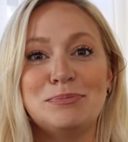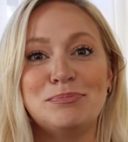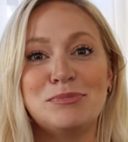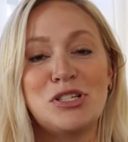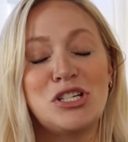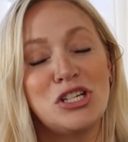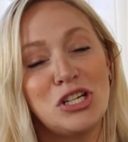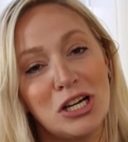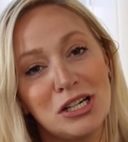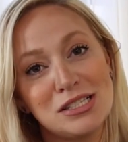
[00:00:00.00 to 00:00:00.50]

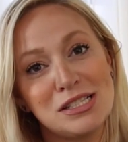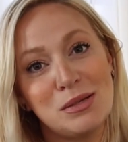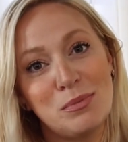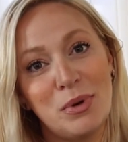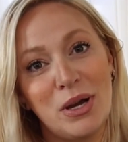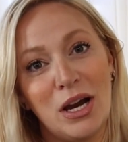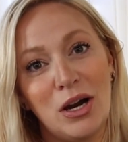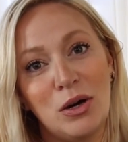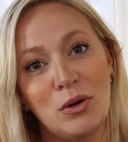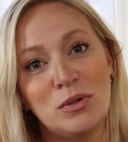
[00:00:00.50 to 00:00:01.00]
she talks
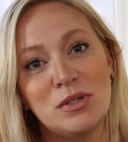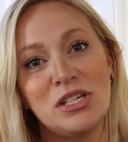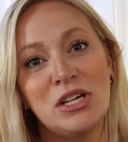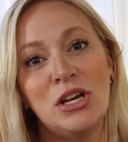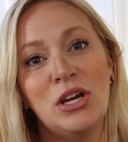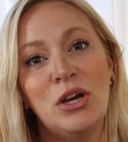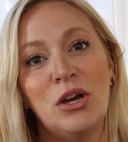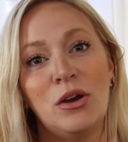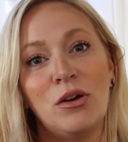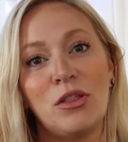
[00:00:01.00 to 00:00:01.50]
about
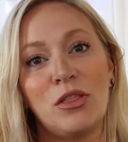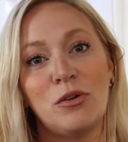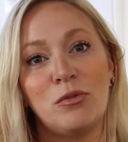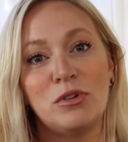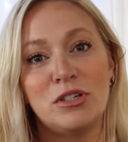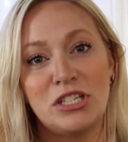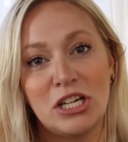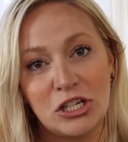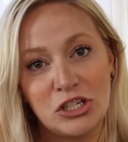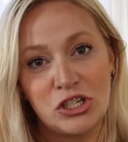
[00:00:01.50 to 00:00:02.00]
the
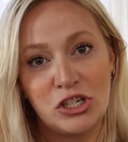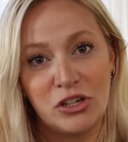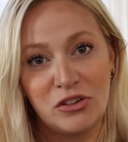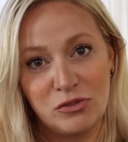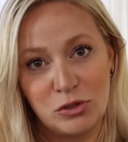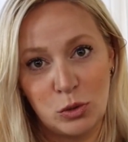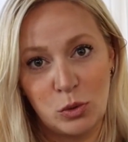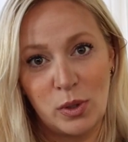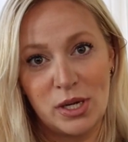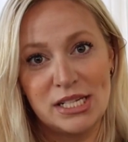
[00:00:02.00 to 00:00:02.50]
reduction
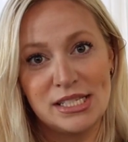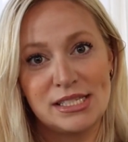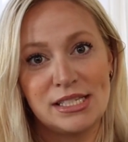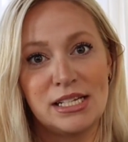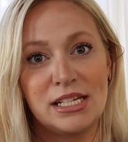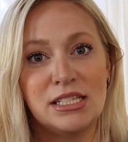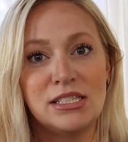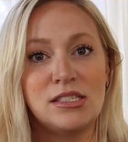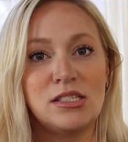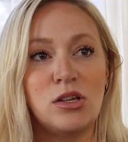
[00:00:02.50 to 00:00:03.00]
of
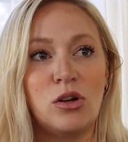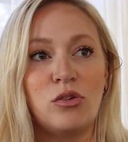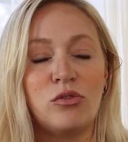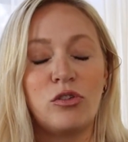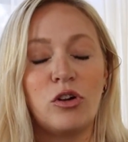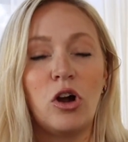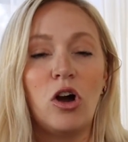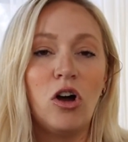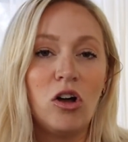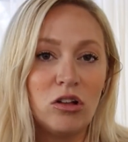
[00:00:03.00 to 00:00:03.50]
toys. And so
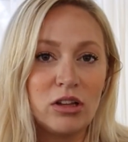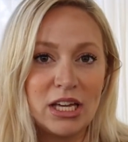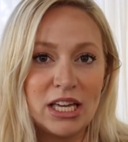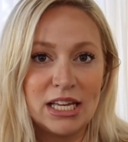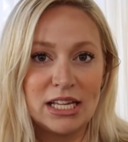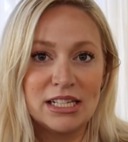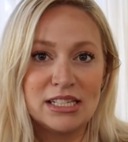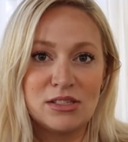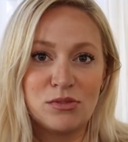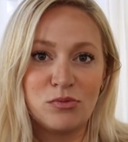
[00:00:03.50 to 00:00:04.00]
for all
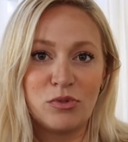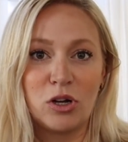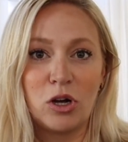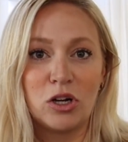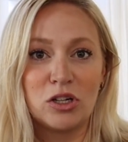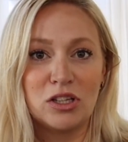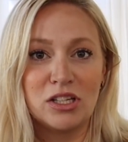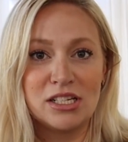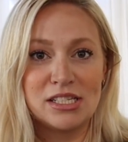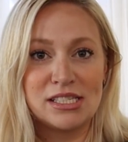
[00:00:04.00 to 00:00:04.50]
kids,
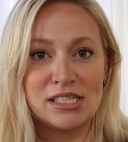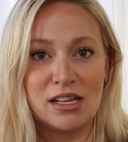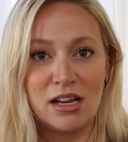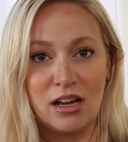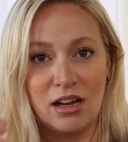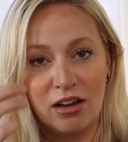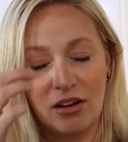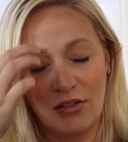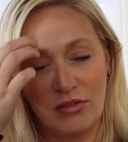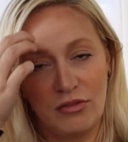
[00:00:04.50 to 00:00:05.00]
regardless
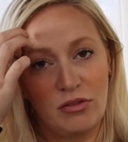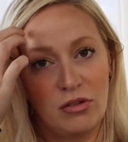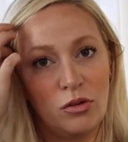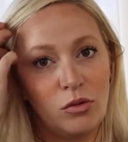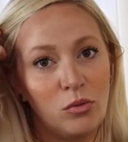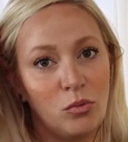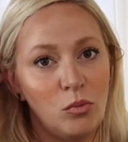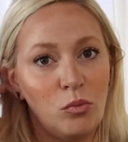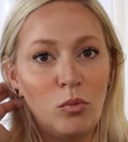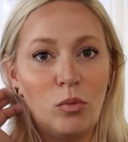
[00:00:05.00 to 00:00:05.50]
of
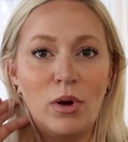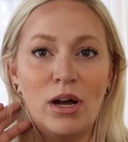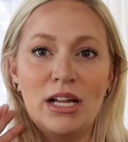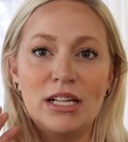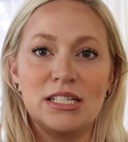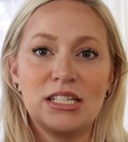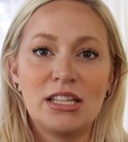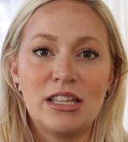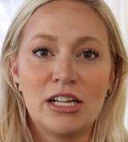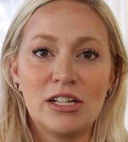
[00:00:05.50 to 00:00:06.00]

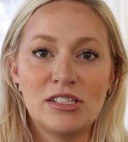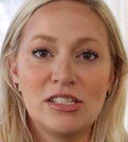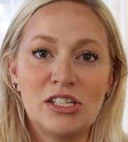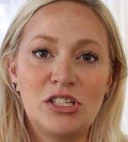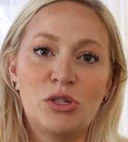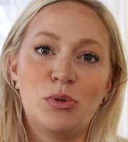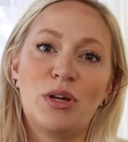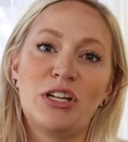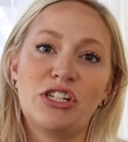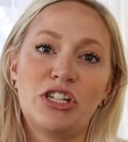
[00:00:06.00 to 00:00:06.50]
what their
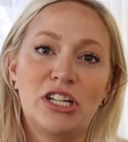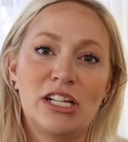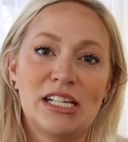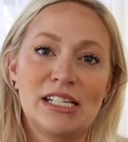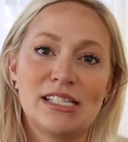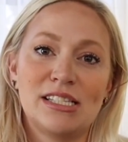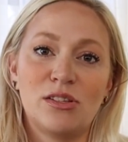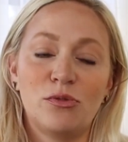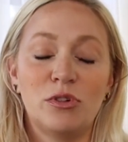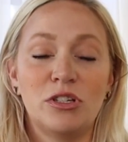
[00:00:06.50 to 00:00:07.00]
situation
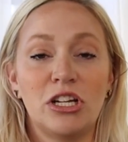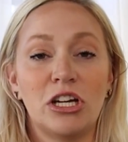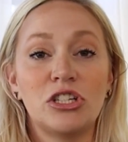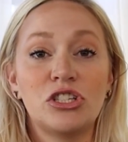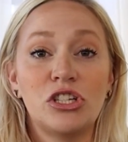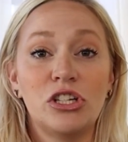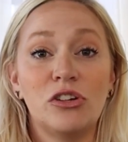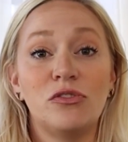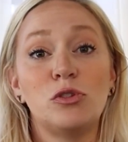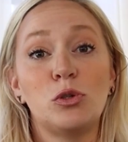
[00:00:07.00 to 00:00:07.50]
is, the
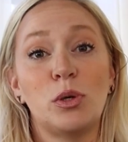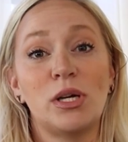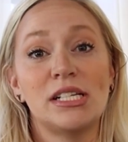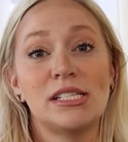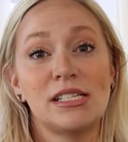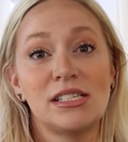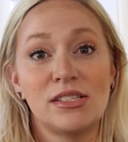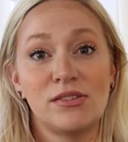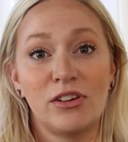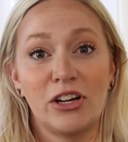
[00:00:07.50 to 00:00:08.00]
reduction of
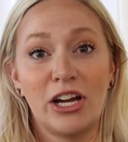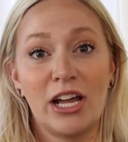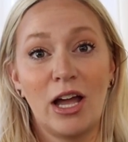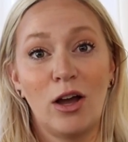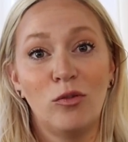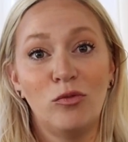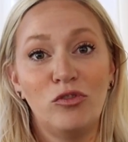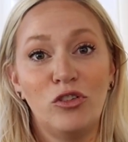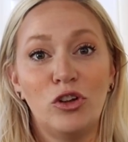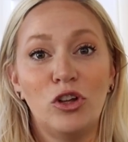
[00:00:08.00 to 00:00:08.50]
toys is very
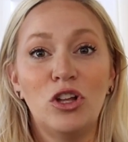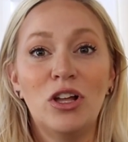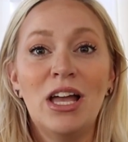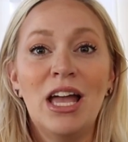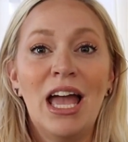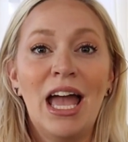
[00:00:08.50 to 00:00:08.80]
helpful,